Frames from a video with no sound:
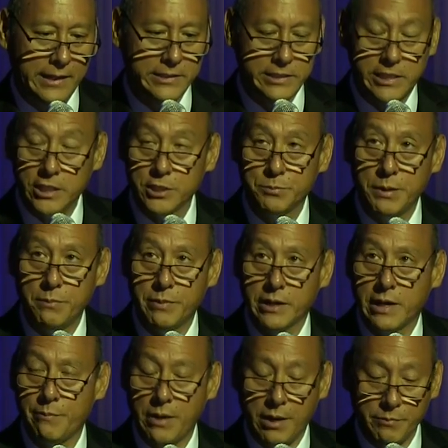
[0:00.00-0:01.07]
Excuse me,
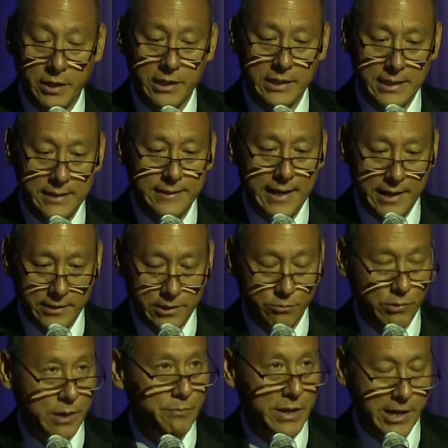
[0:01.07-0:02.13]
but I'm, I'm going to need that
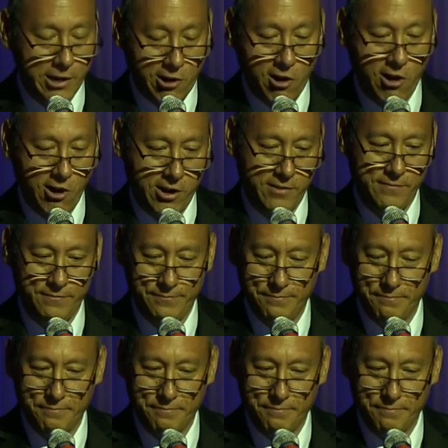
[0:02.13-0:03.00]
to run my car.